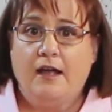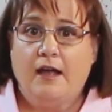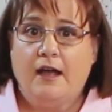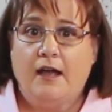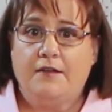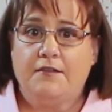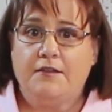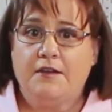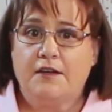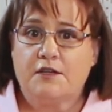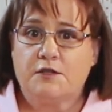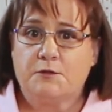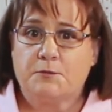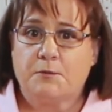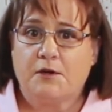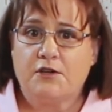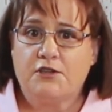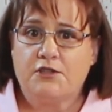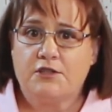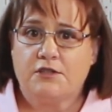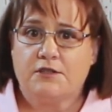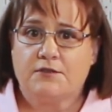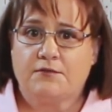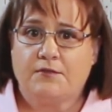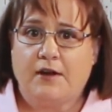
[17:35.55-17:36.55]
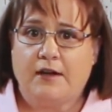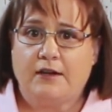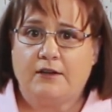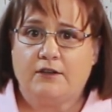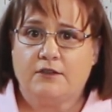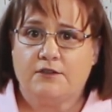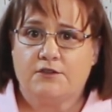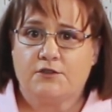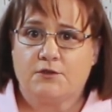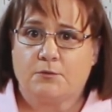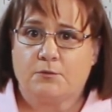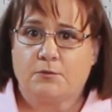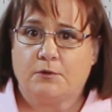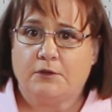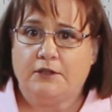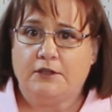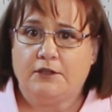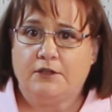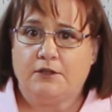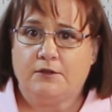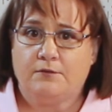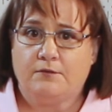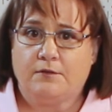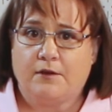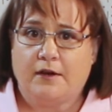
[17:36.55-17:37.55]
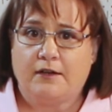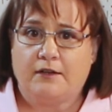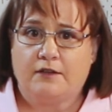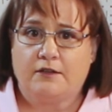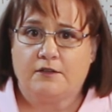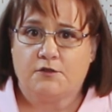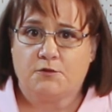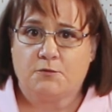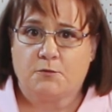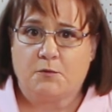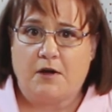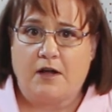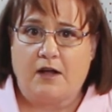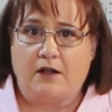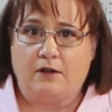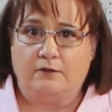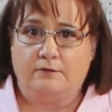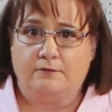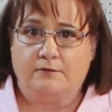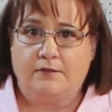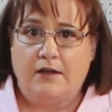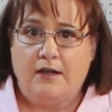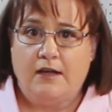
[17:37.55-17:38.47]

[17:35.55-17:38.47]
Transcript: And the Expressions vinyl is a really good vinyl as well.